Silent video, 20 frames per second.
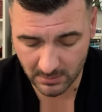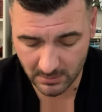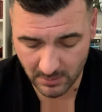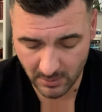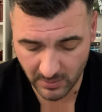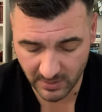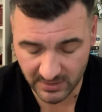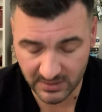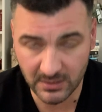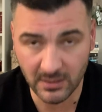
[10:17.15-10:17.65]

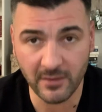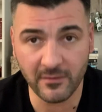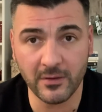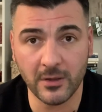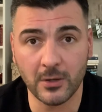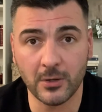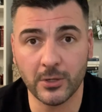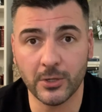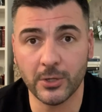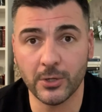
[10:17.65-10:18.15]
Always love
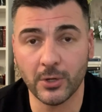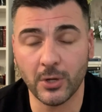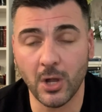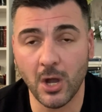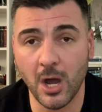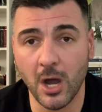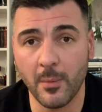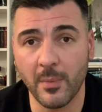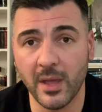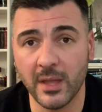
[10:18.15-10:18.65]
hearing your
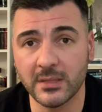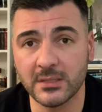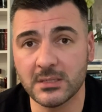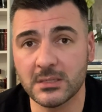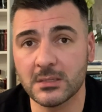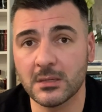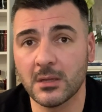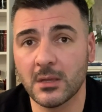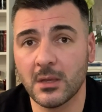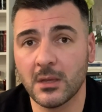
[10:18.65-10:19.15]

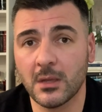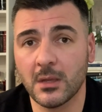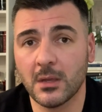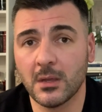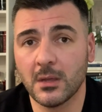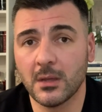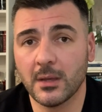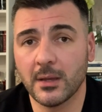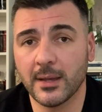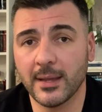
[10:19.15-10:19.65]
comments.
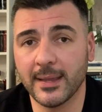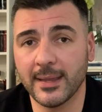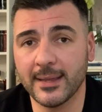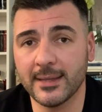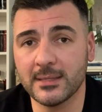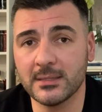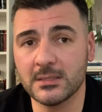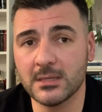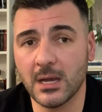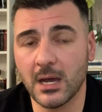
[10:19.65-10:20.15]

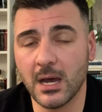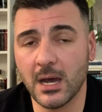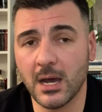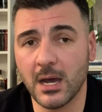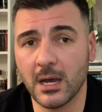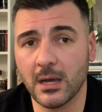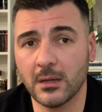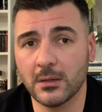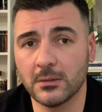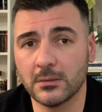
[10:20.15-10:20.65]
And
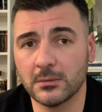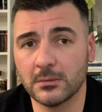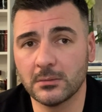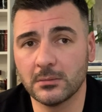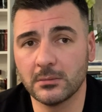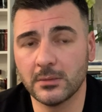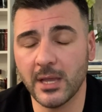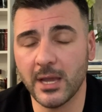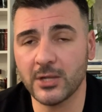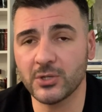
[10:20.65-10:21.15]

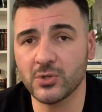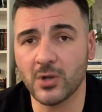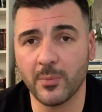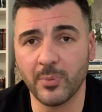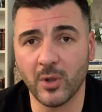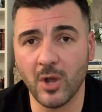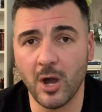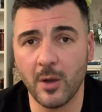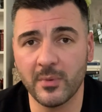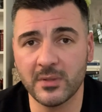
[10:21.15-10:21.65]
yeah,
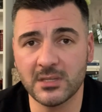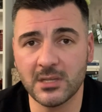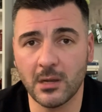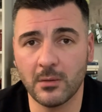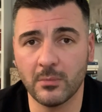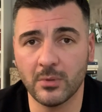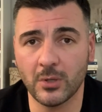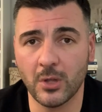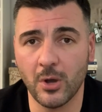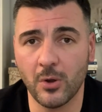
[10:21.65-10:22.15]
drop a comment
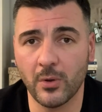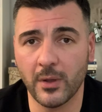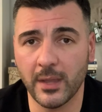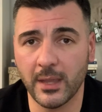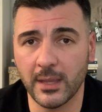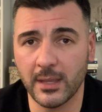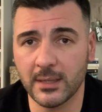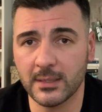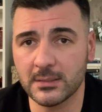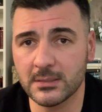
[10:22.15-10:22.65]
down below,
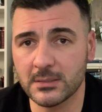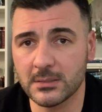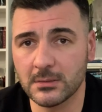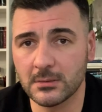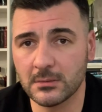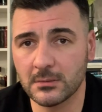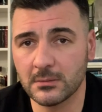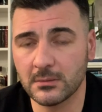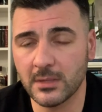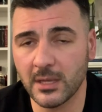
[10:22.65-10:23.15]
and
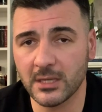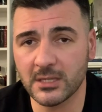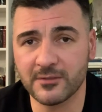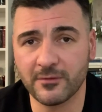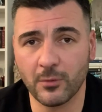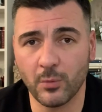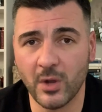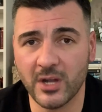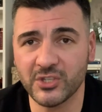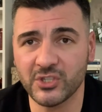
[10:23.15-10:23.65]
thanks
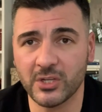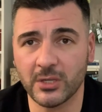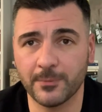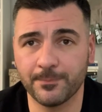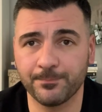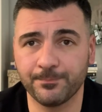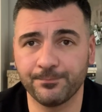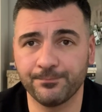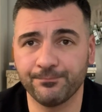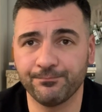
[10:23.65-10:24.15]
for watching.
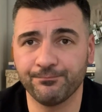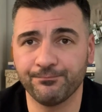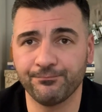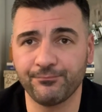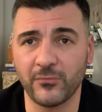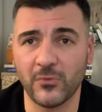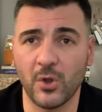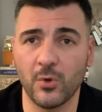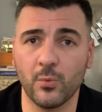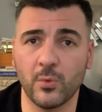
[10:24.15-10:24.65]

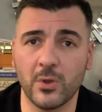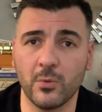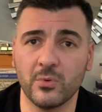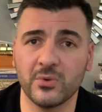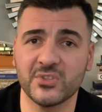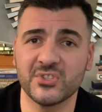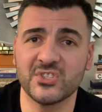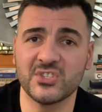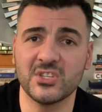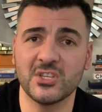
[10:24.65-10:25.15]
We
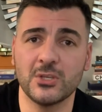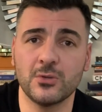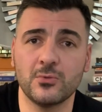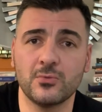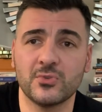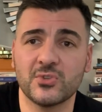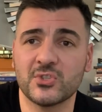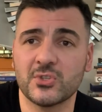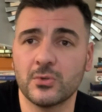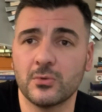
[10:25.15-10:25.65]
will see you
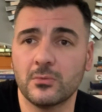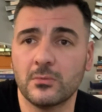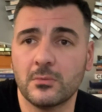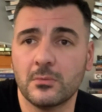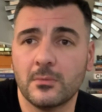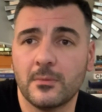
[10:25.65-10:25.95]
soon.